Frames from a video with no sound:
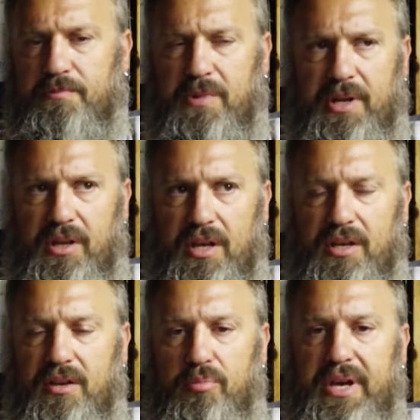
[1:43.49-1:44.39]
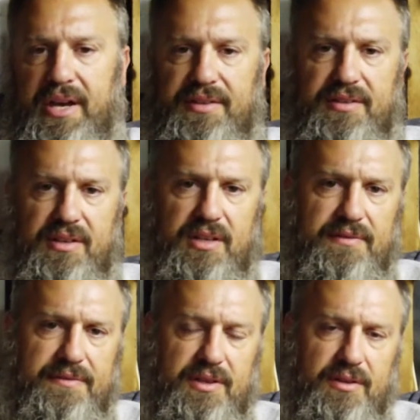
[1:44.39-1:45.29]
My lung capacity
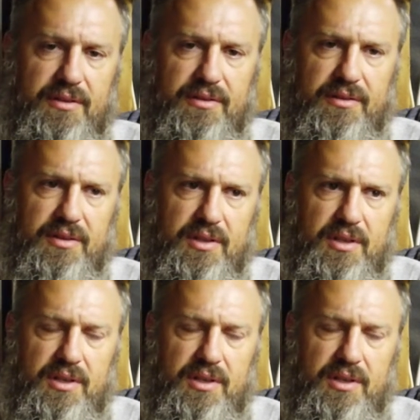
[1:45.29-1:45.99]
feels